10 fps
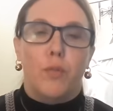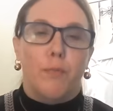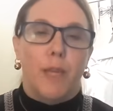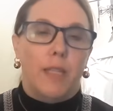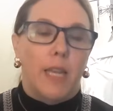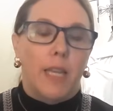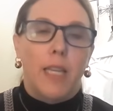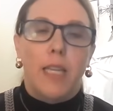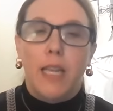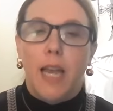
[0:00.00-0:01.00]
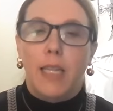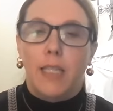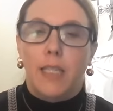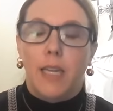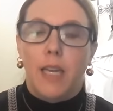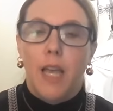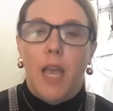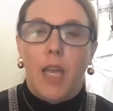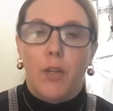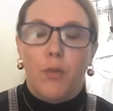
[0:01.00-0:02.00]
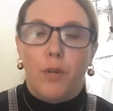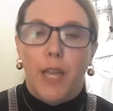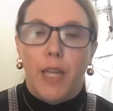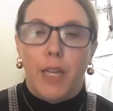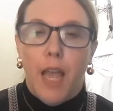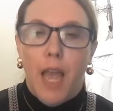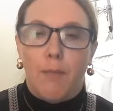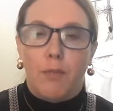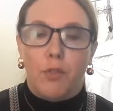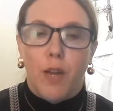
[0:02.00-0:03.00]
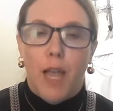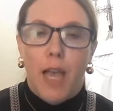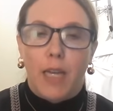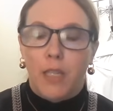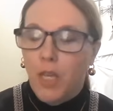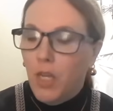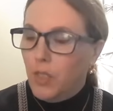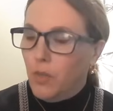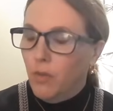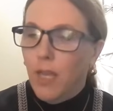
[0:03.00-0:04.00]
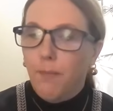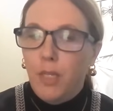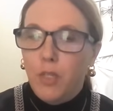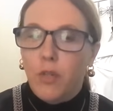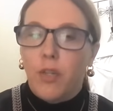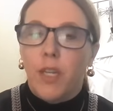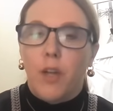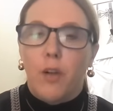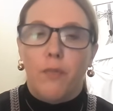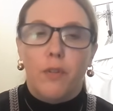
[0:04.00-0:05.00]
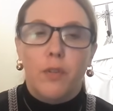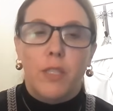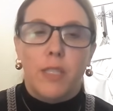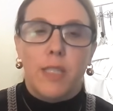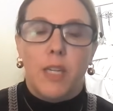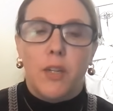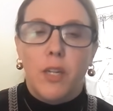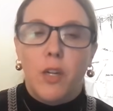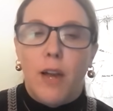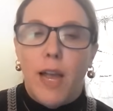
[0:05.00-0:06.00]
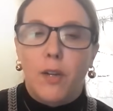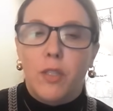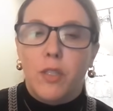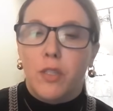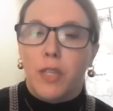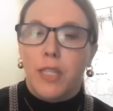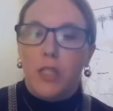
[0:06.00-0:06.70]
to take any idea and create an abstract. So let me turn it over to Sarah Krauss to